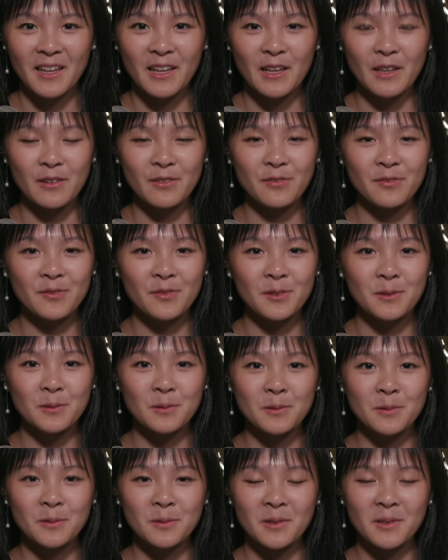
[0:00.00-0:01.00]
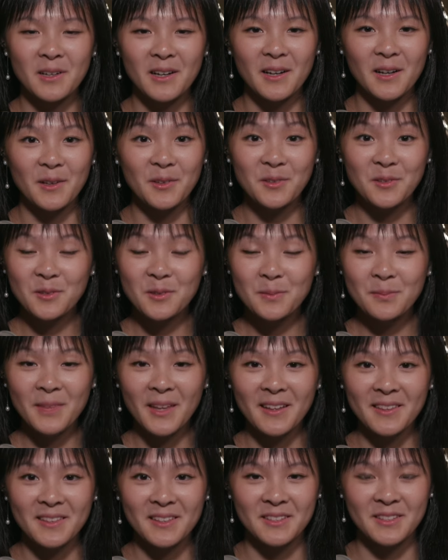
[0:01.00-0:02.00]
if you assume
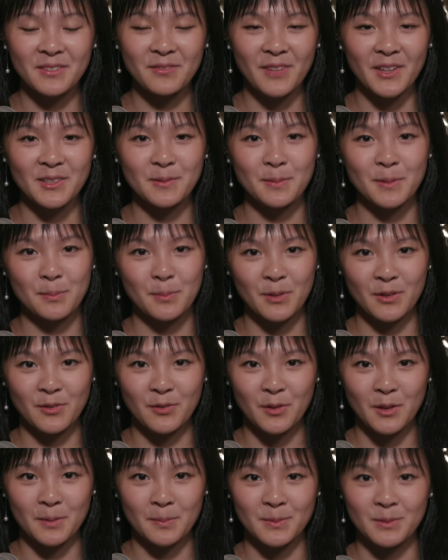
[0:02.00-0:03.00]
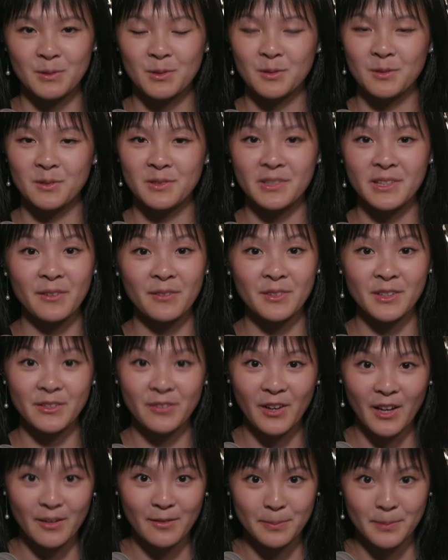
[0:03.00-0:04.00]
that this investment performed to
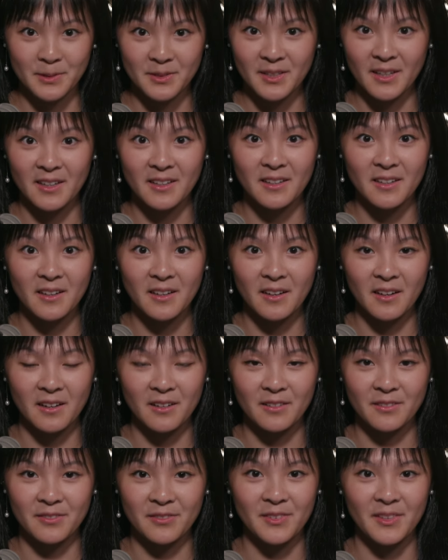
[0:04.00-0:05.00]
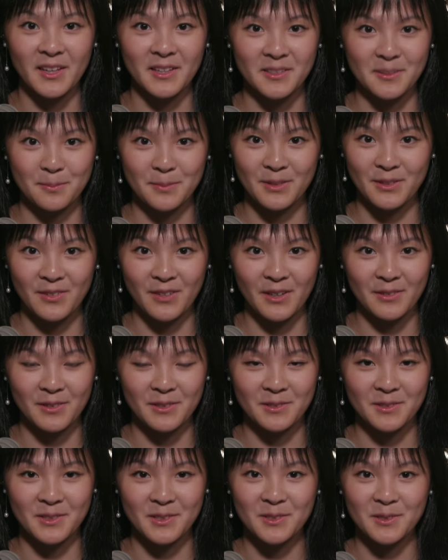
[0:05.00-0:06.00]
75% of the S&P
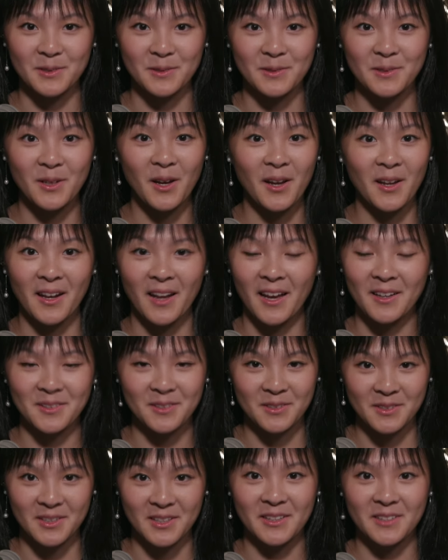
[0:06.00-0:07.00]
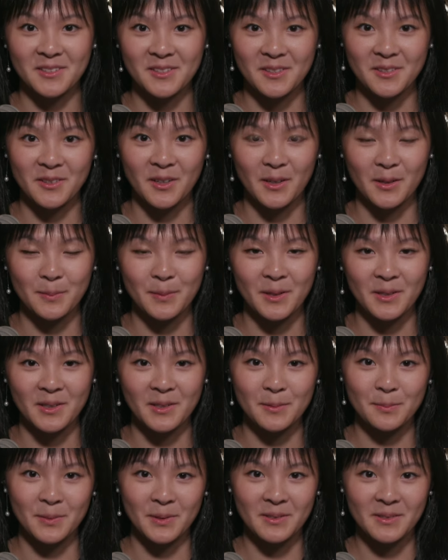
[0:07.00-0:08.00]
500, so not as good as the stock
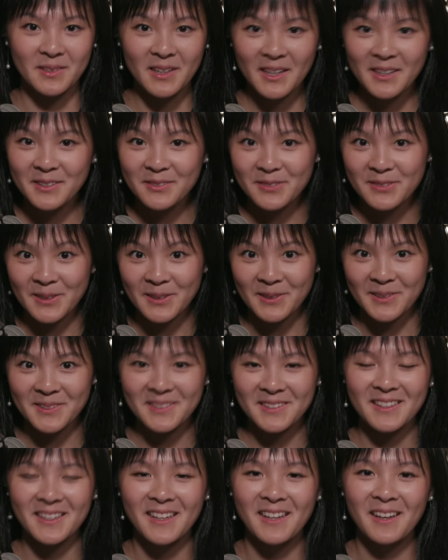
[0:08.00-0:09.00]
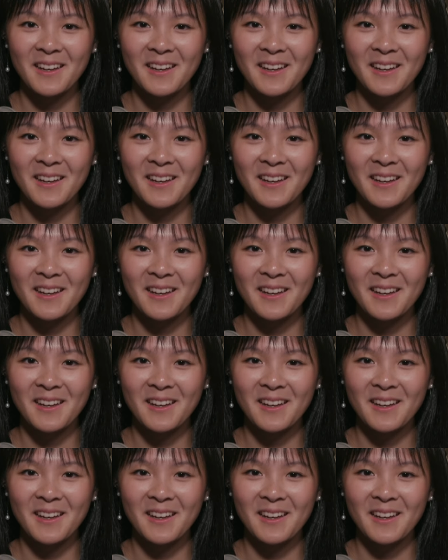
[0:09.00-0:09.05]
market, but kind of close,